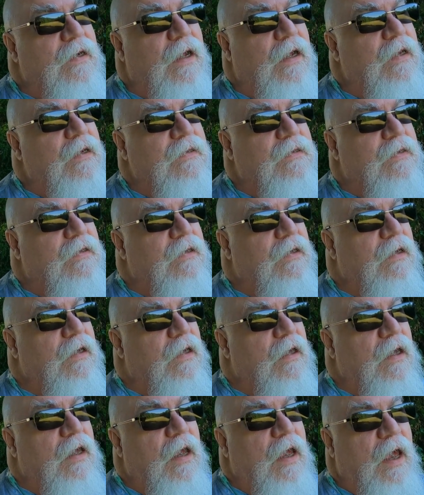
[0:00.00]
at night,
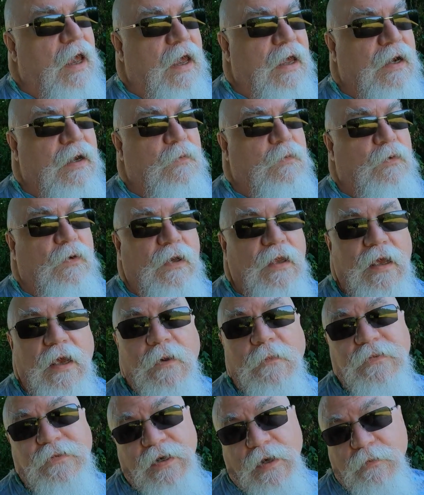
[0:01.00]
and it really
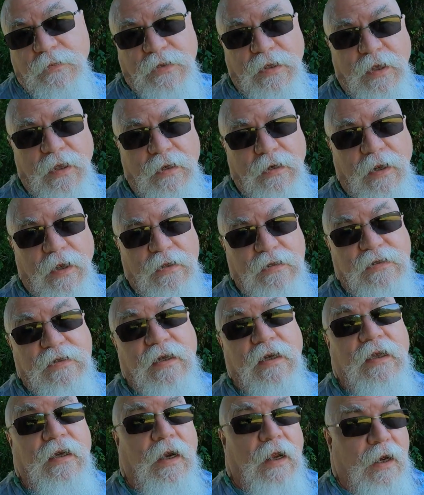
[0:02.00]
helps out with the headlights,
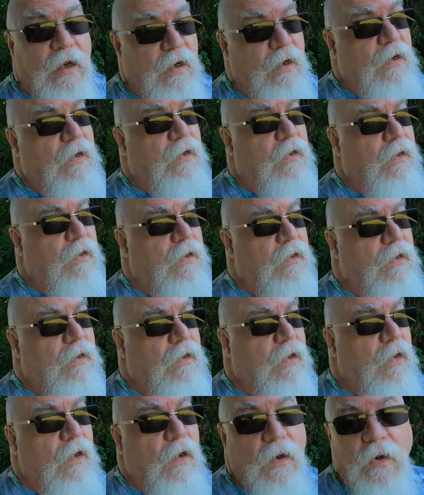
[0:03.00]
the glare.
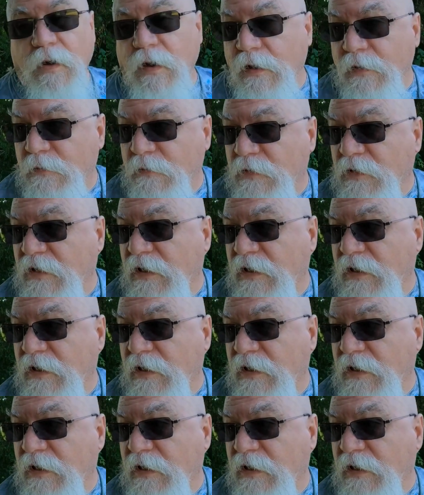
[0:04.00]
All right,